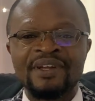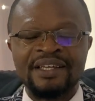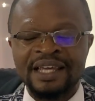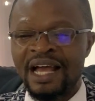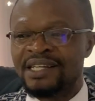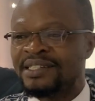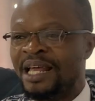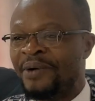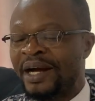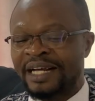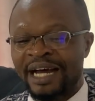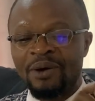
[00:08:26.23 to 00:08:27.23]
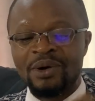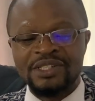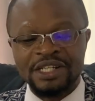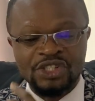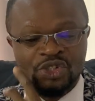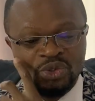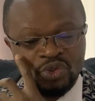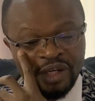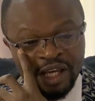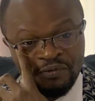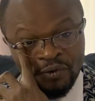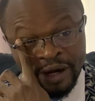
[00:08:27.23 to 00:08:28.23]
Yes, the red card was issued to
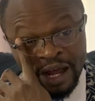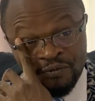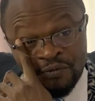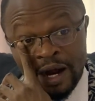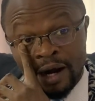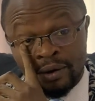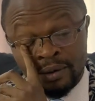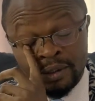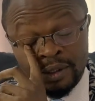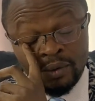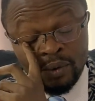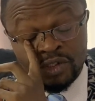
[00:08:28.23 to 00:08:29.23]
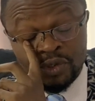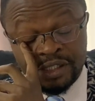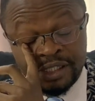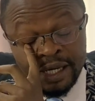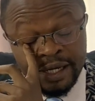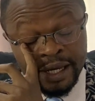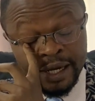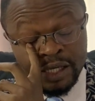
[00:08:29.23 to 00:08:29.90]
him for that foul was rescinded,